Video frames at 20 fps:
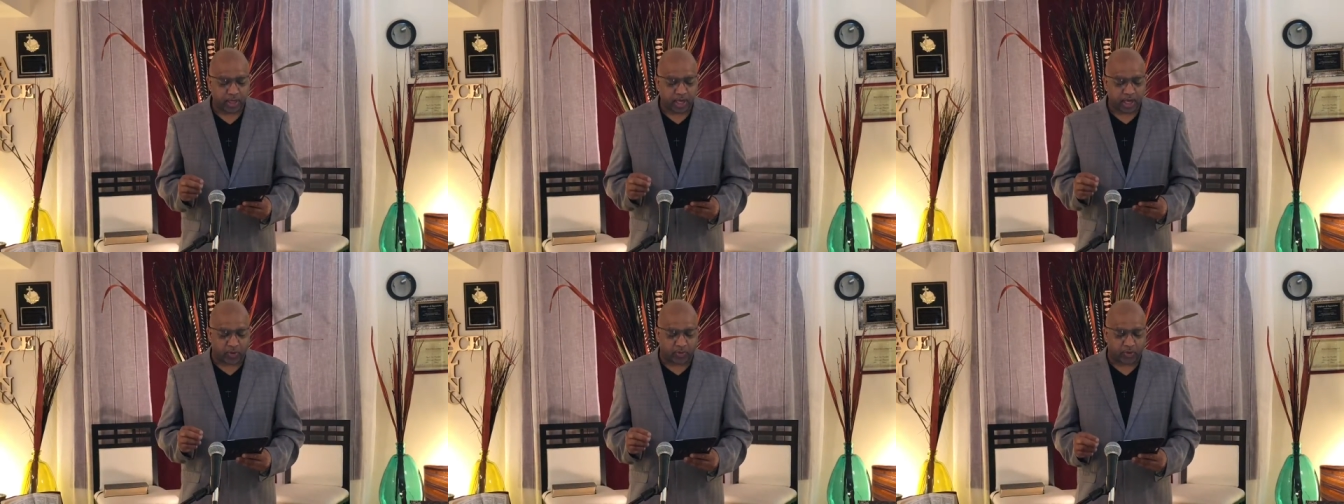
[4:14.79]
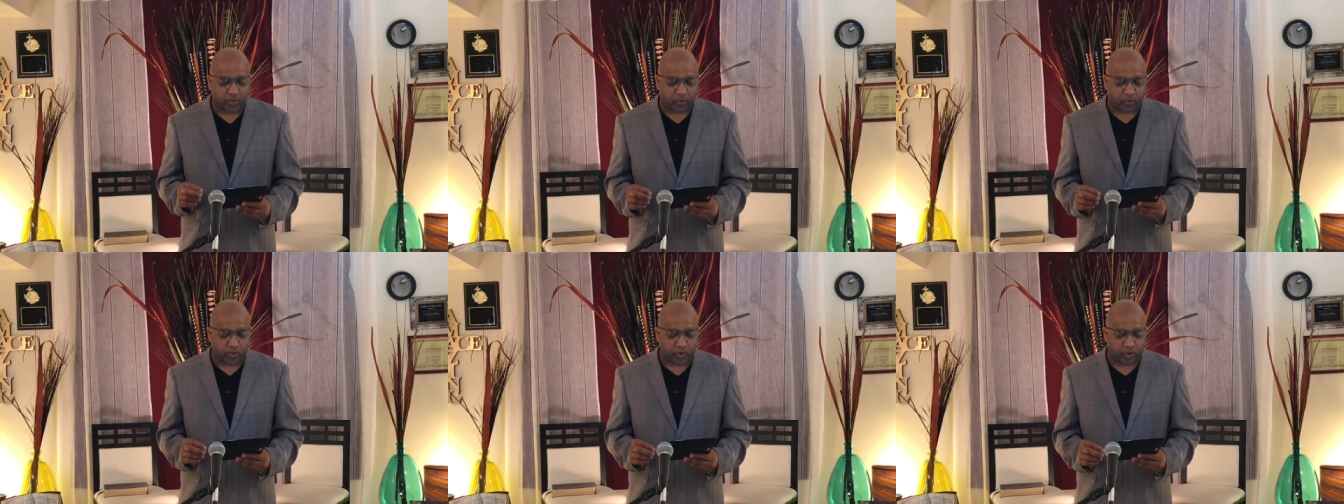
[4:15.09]
And
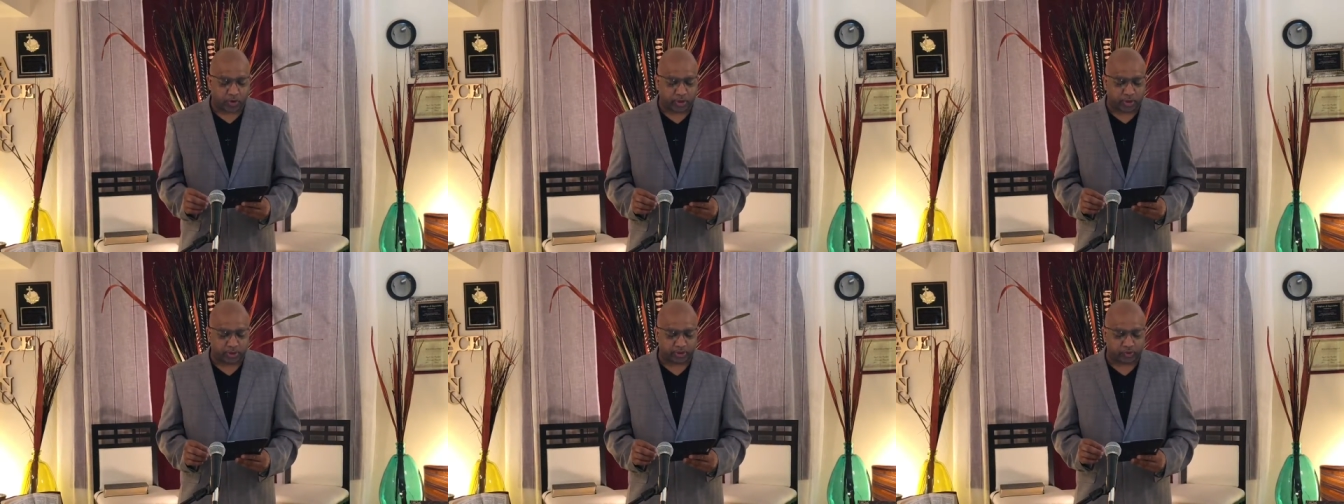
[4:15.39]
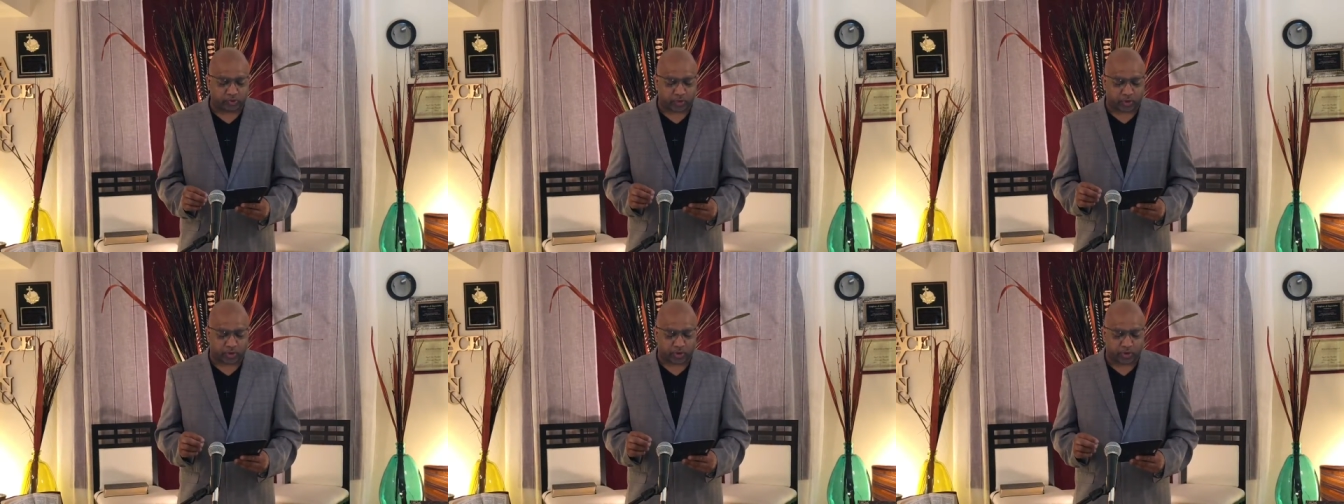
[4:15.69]
when the words
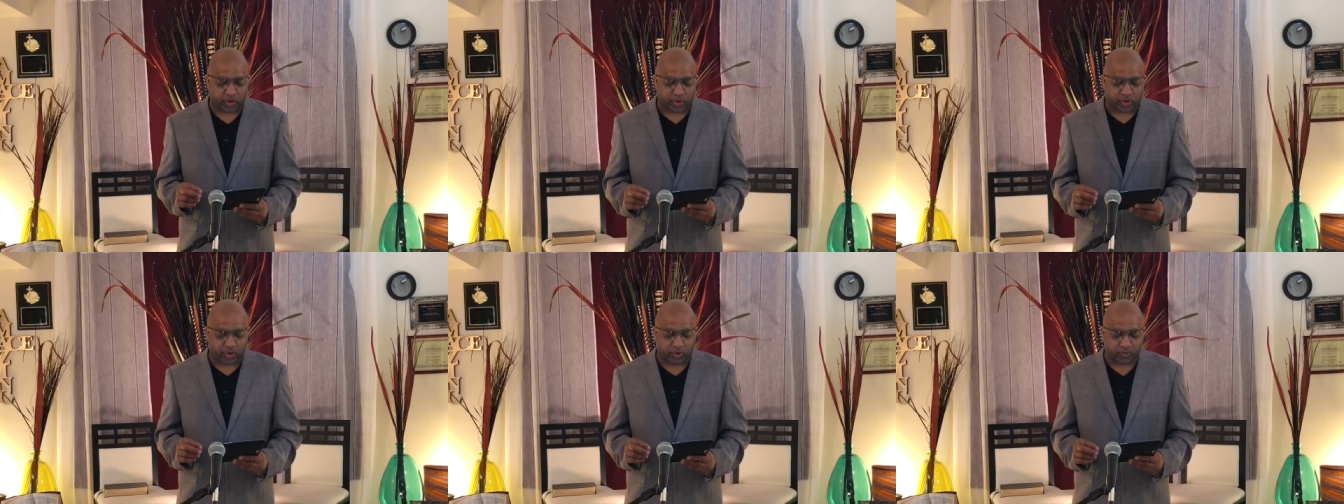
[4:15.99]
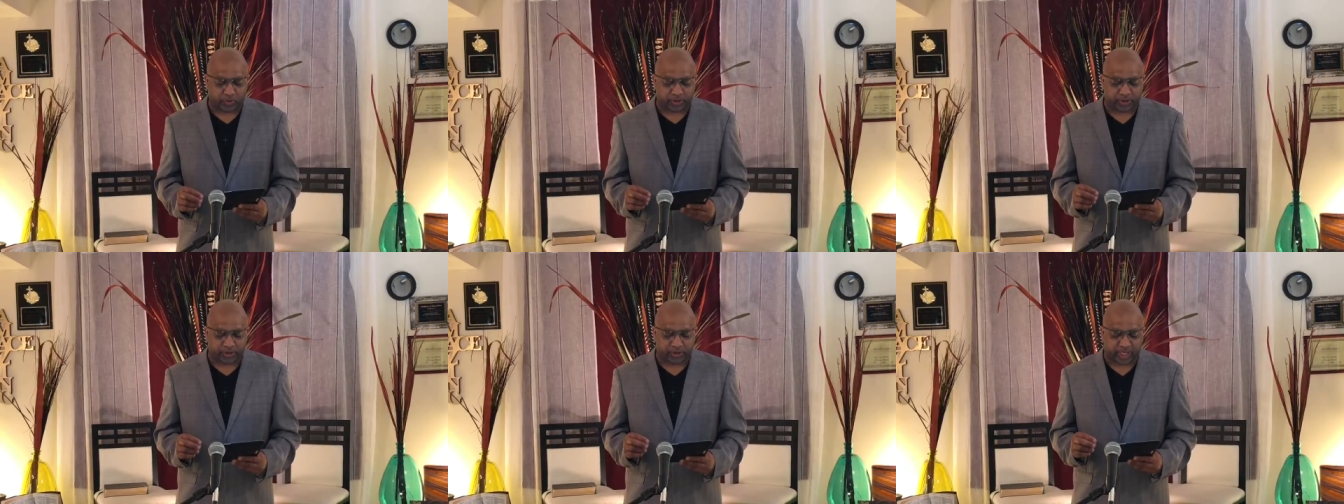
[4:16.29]
were heard
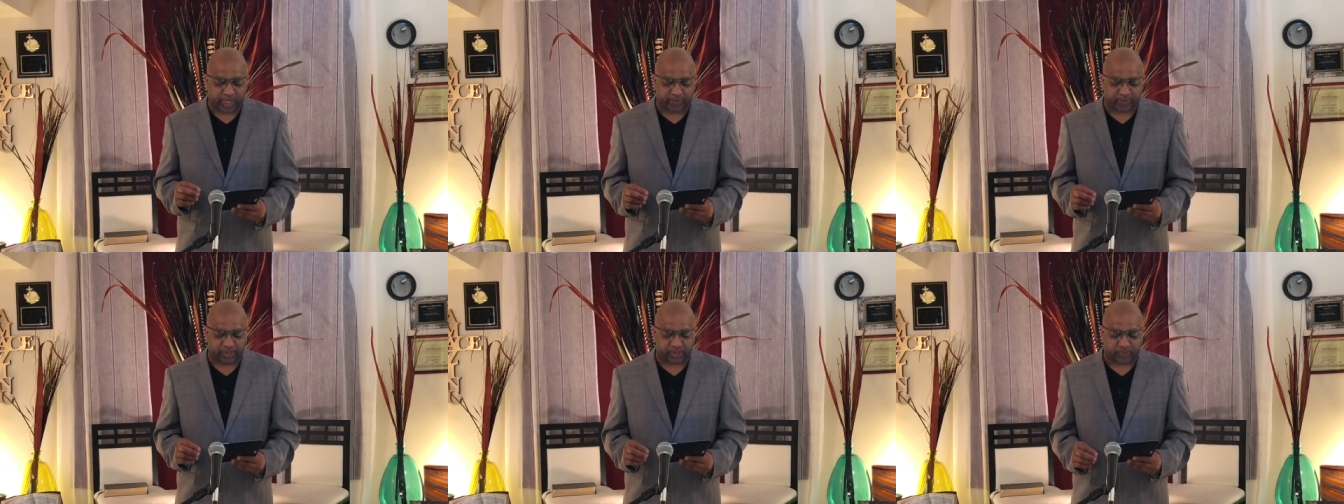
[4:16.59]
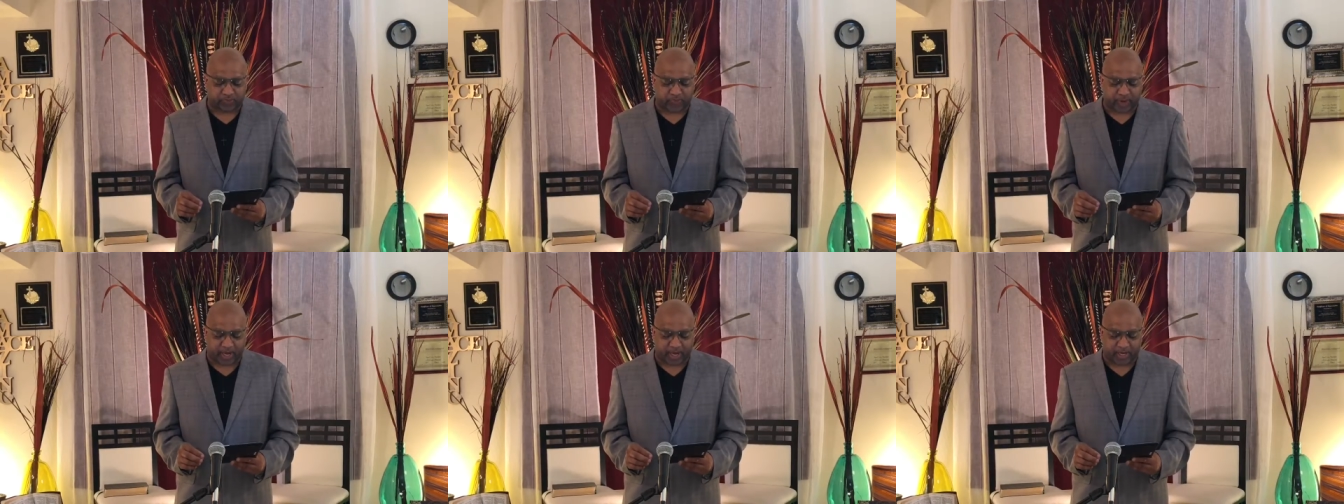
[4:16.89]
which David
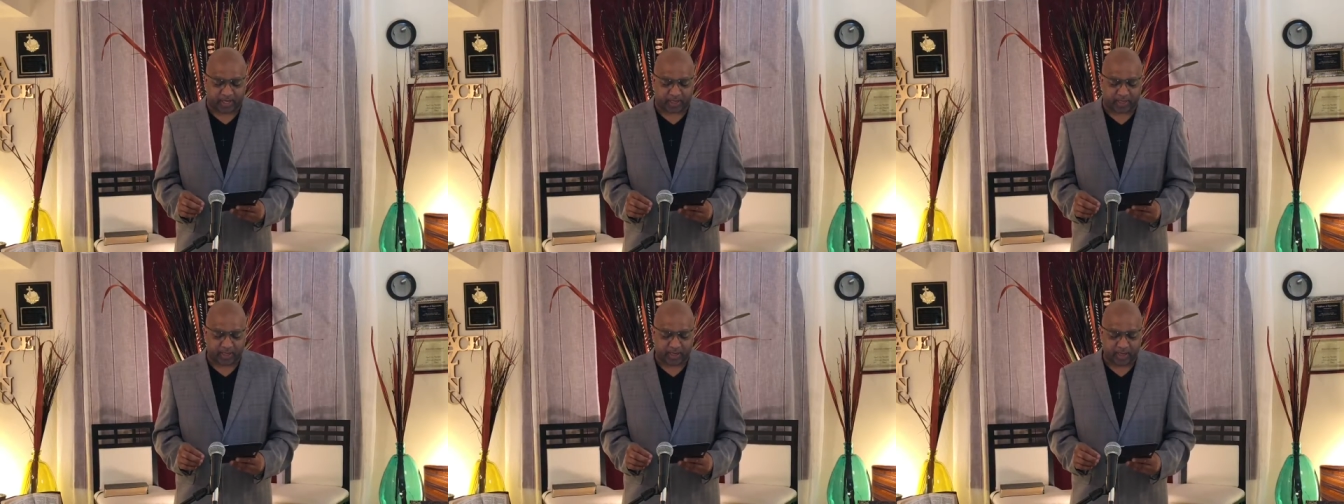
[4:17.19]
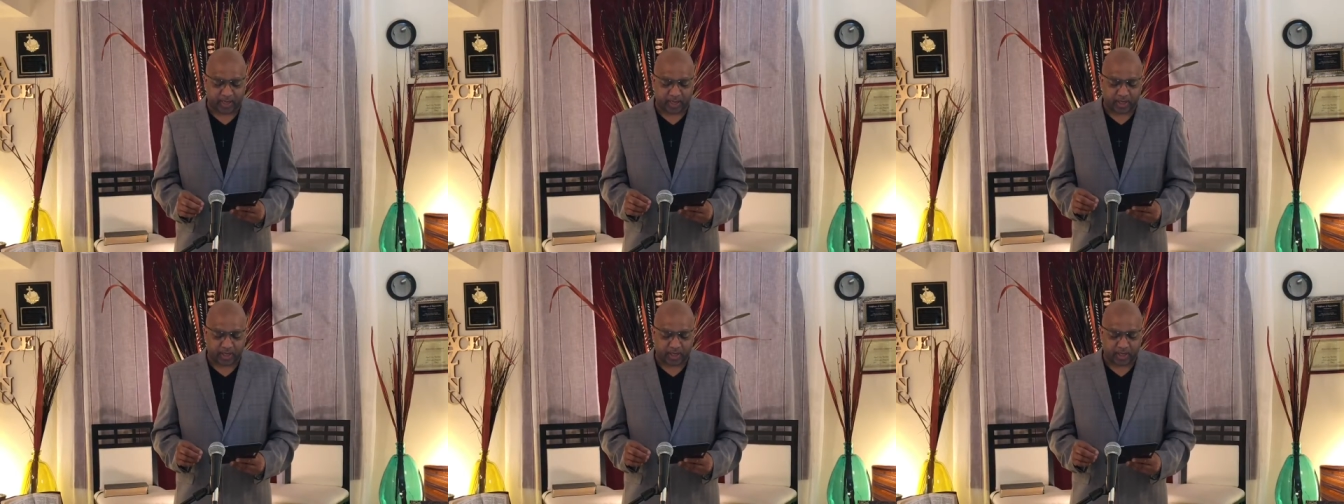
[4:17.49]
spake,